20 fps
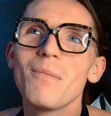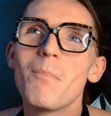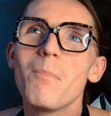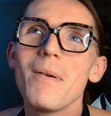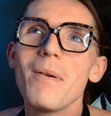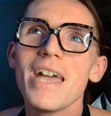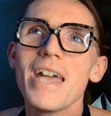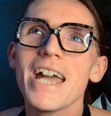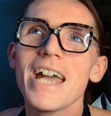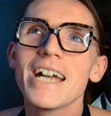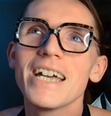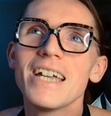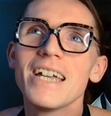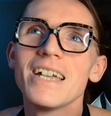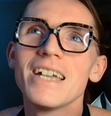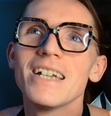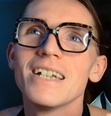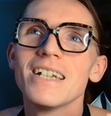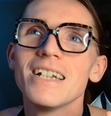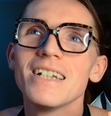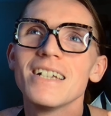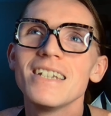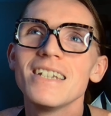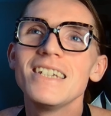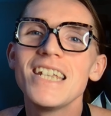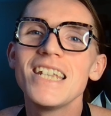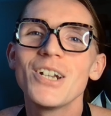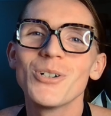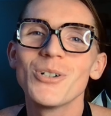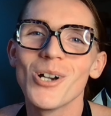big
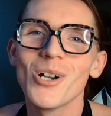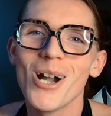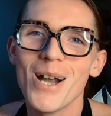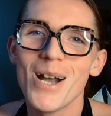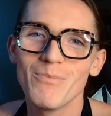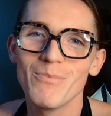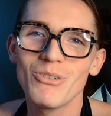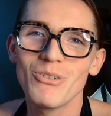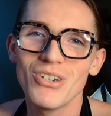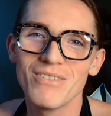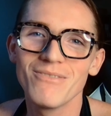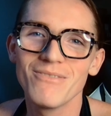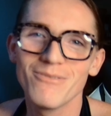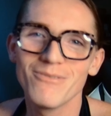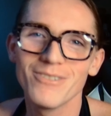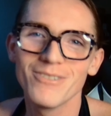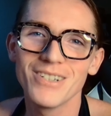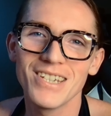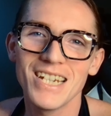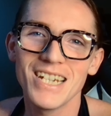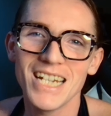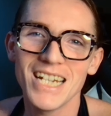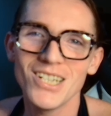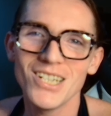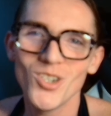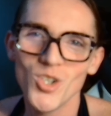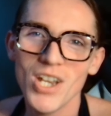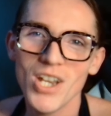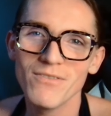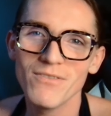dinner option for tonight,
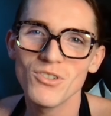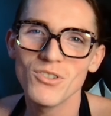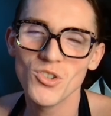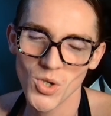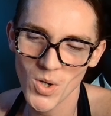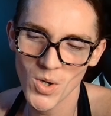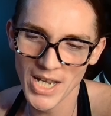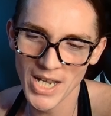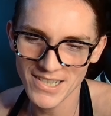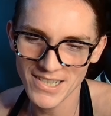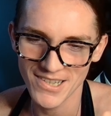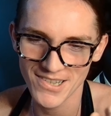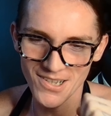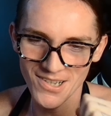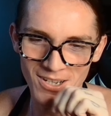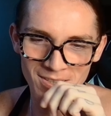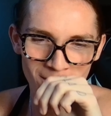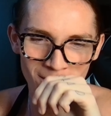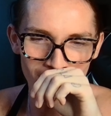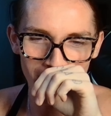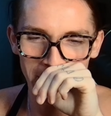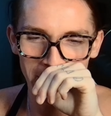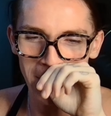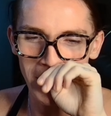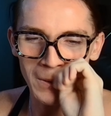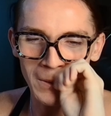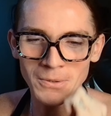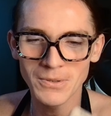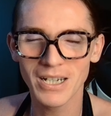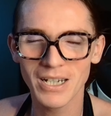chef's choice on the
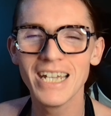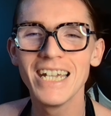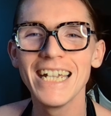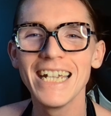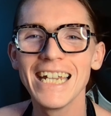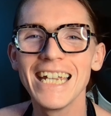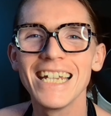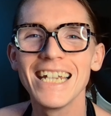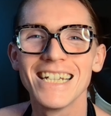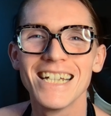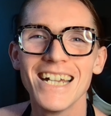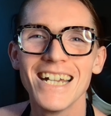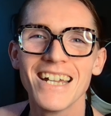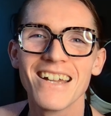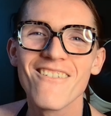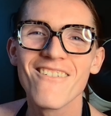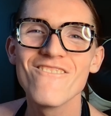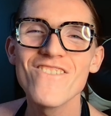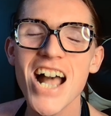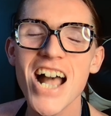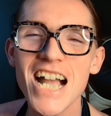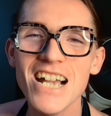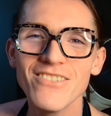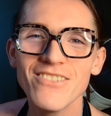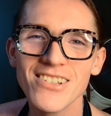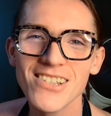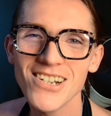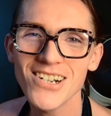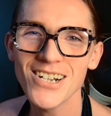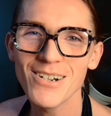menu,
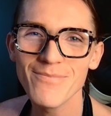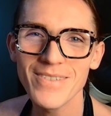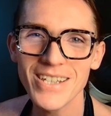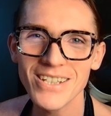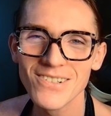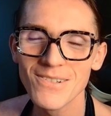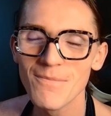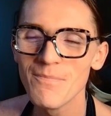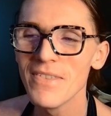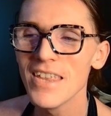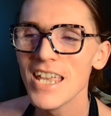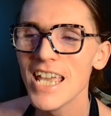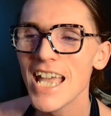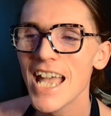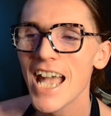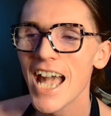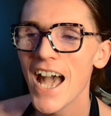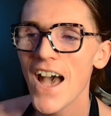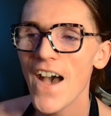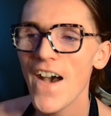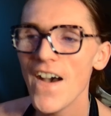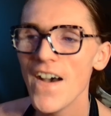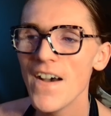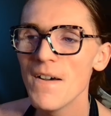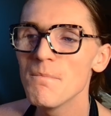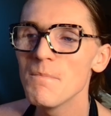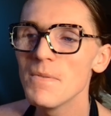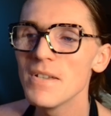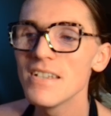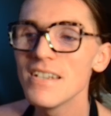5-star meal.
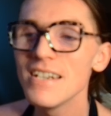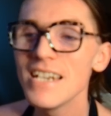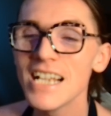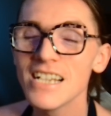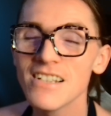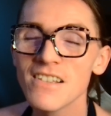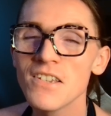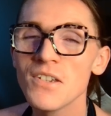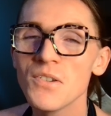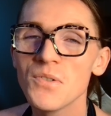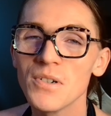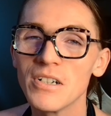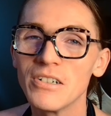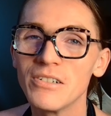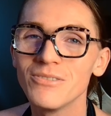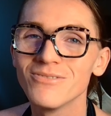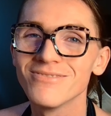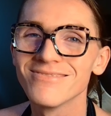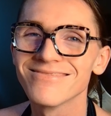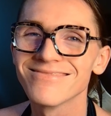Nancy Drew,